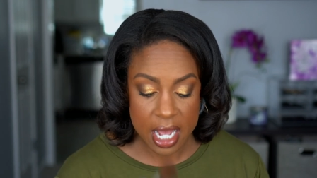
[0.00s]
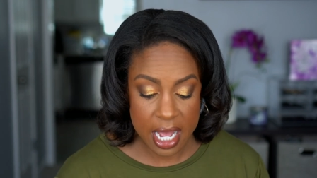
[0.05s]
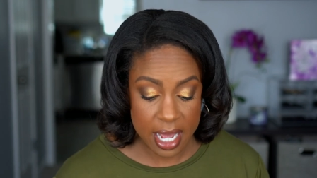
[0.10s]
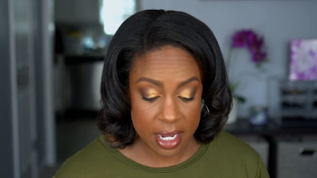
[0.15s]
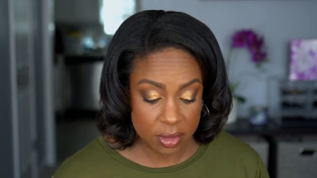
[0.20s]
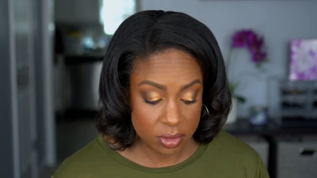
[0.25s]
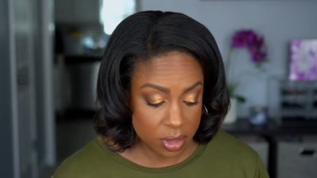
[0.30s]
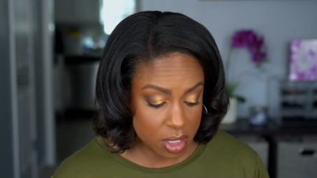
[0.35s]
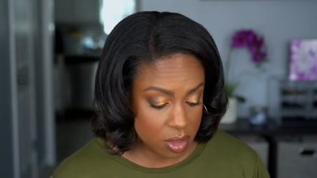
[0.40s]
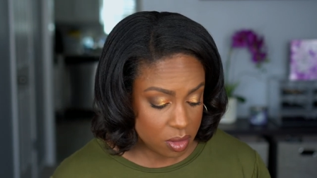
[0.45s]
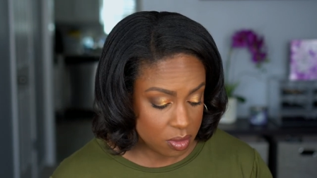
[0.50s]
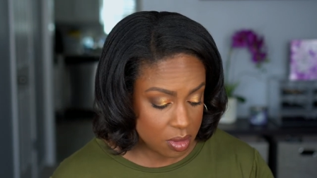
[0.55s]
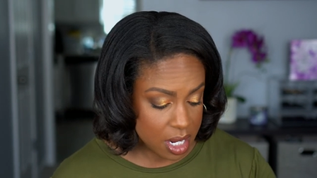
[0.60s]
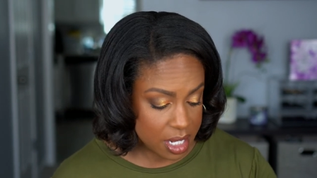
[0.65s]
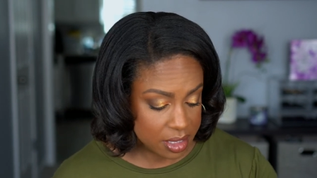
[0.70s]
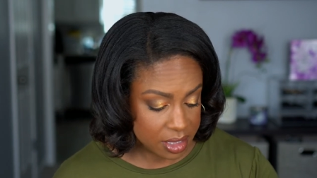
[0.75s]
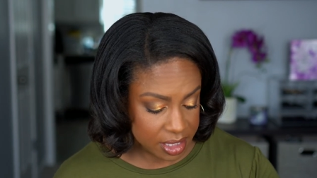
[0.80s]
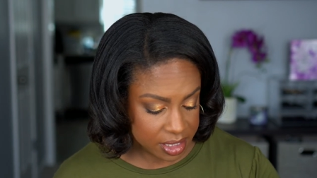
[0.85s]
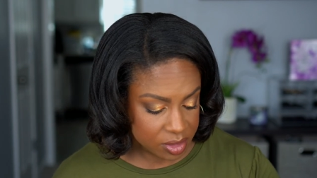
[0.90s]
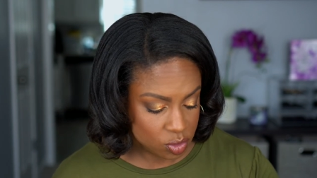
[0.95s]
I don't know.
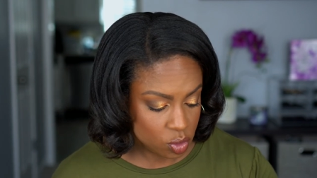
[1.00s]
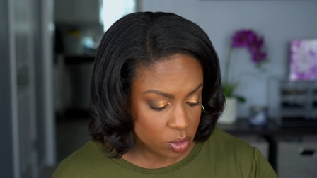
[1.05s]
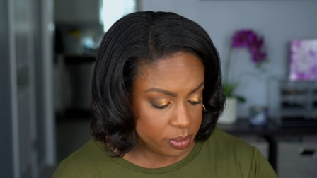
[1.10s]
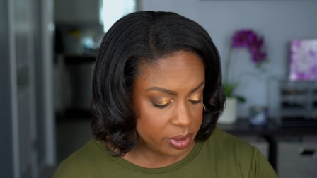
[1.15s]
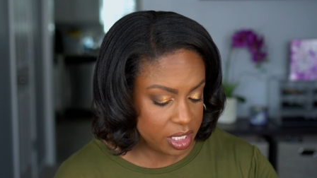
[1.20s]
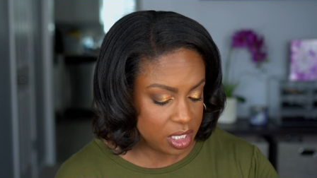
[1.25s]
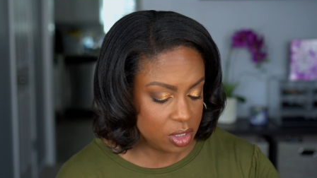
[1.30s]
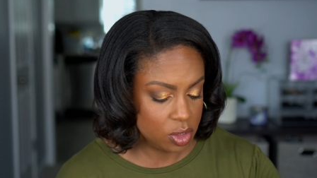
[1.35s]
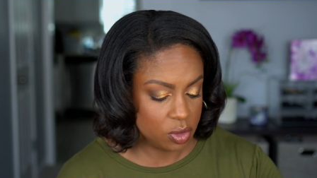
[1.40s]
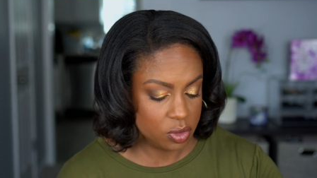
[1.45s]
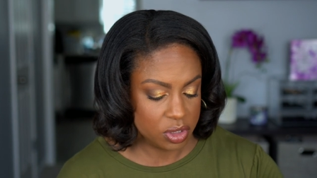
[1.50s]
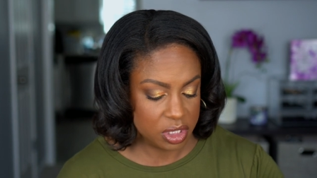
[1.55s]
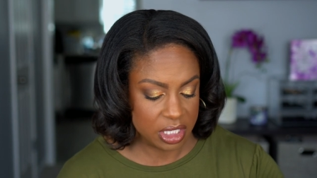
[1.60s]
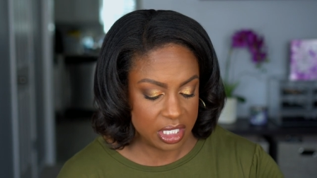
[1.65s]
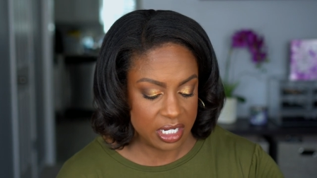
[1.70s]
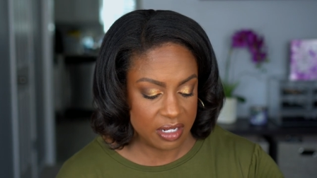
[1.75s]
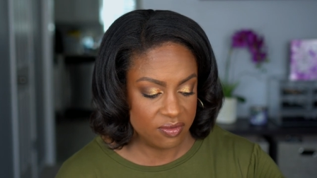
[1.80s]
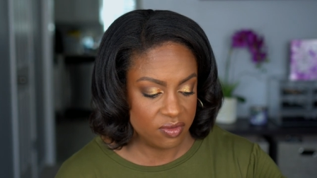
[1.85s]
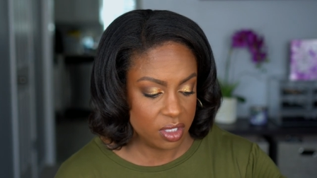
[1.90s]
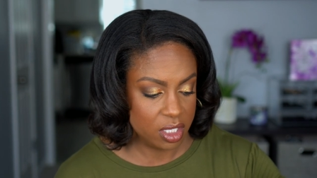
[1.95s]
This will be used
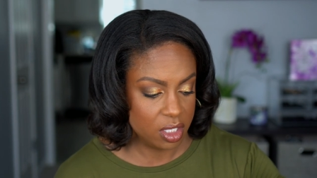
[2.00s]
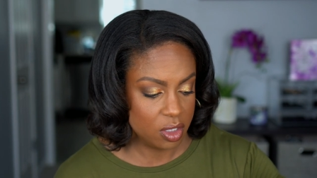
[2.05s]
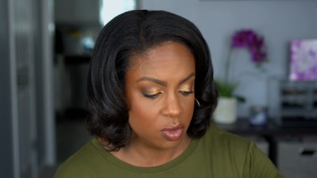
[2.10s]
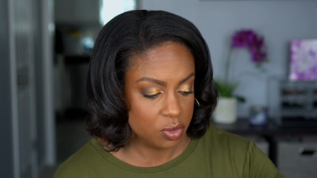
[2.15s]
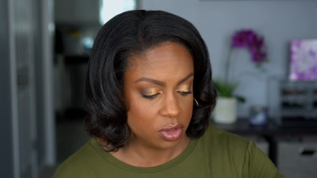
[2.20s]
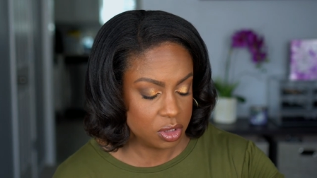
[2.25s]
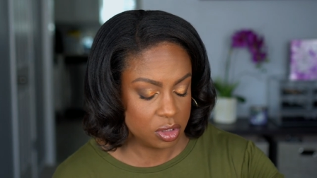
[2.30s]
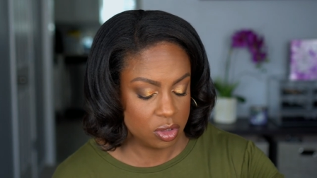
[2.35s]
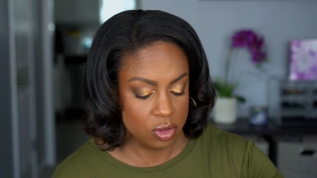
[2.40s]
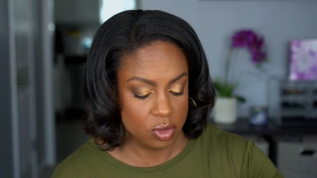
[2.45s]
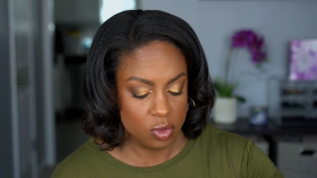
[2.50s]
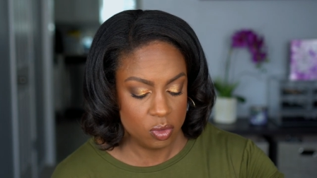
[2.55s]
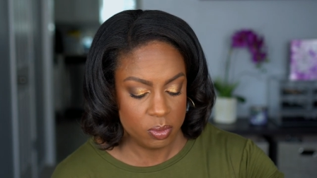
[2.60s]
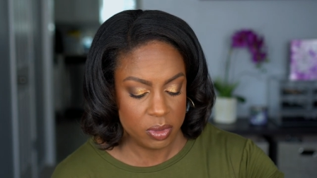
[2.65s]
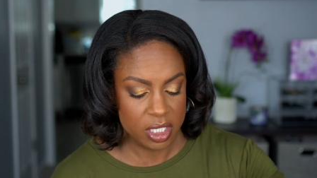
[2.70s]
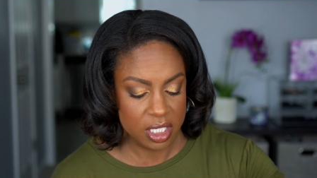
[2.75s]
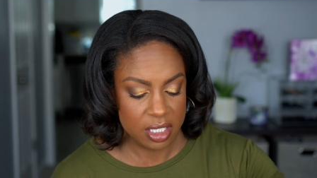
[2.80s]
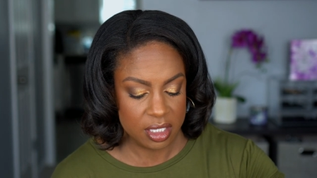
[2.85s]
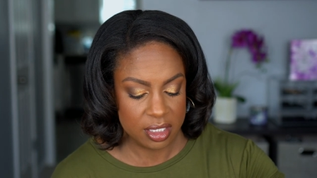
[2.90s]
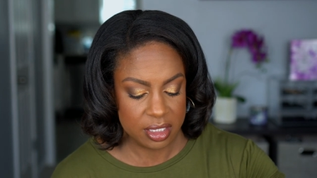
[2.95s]
in a video soon
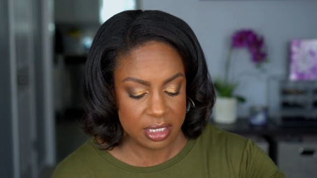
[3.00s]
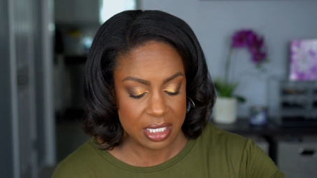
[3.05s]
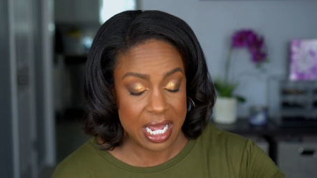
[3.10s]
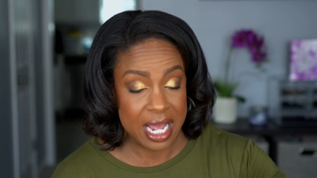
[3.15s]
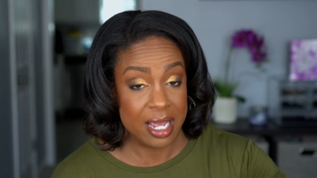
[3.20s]
because